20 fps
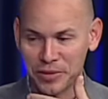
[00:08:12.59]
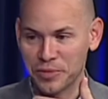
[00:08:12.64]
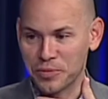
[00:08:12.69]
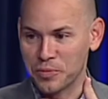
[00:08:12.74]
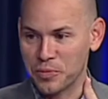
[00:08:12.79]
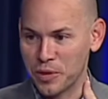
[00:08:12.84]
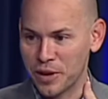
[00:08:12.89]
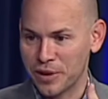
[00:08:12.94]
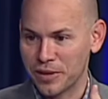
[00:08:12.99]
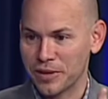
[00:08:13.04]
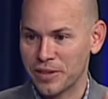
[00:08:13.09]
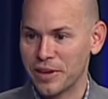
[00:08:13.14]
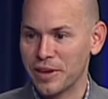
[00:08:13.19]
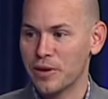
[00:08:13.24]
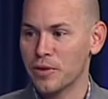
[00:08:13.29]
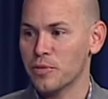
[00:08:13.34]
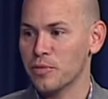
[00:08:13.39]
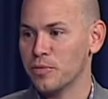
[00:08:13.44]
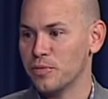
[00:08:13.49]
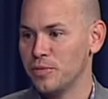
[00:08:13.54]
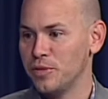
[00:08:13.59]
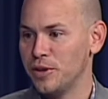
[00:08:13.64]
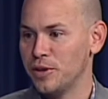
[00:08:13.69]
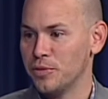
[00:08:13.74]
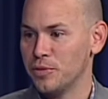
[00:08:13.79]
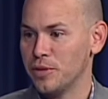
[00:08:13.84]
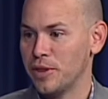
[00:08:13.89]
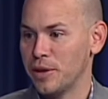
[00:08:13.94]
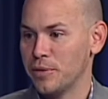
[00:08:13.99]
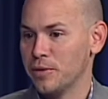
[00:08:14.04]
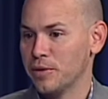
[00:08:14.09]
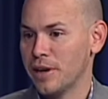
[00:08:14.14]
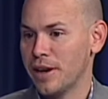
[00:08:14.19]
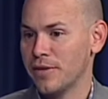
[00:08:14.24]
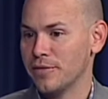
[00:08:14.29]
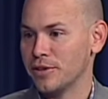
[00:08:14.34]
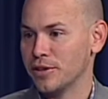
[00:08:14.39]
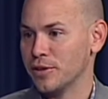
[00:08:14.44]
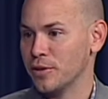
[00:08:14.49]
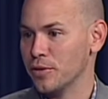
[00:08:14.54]
where they're, you know, they would
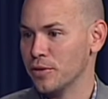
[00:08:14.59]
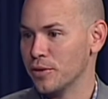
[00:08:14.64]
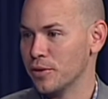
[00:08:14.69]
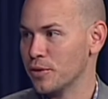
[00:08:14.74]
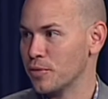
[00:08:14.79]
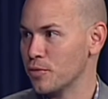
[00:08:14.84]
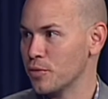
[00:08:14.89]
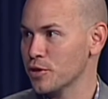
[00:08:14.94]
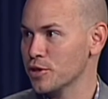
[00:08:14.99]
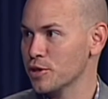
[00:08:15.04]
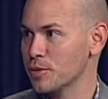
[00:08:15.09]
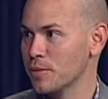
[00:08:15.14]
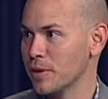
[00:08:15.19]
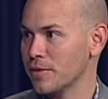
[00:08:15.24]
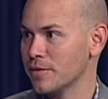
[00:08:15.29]
have to go there and worship,